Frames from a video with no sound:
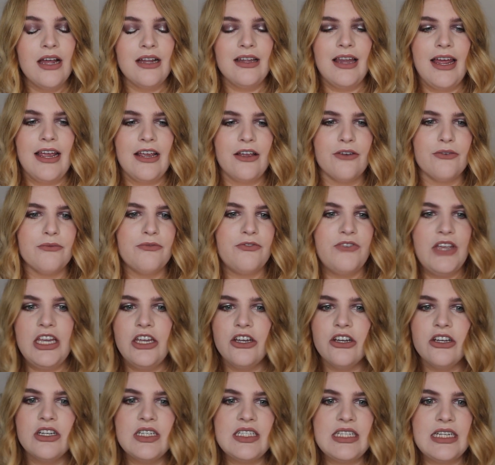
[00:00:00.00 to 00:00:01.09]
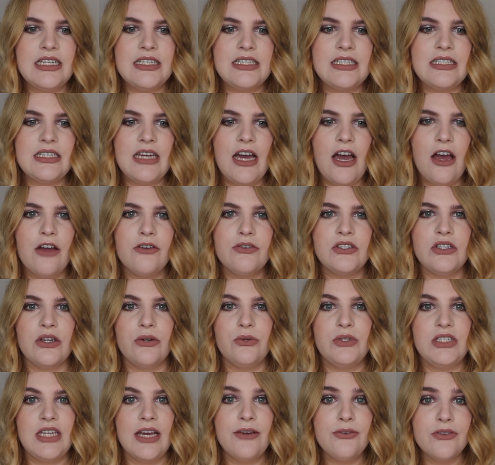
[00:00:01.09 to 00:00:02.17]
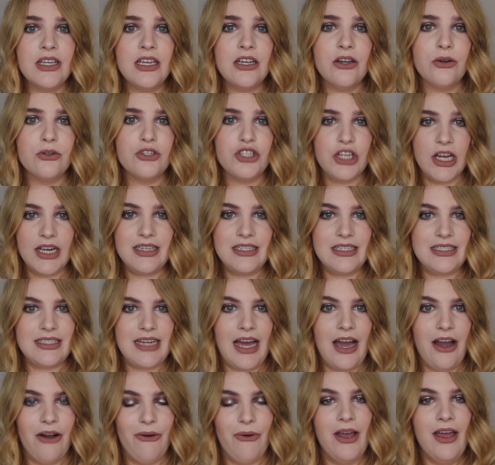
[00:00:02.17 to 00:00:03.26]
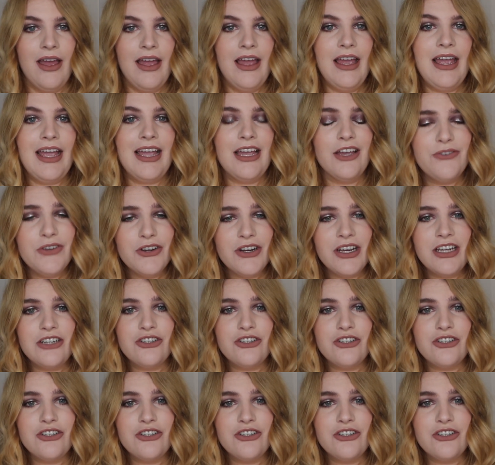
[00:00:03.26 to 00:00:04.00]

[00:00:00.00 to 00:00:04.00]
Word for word: like figures and stuff so definitely go check this out if you're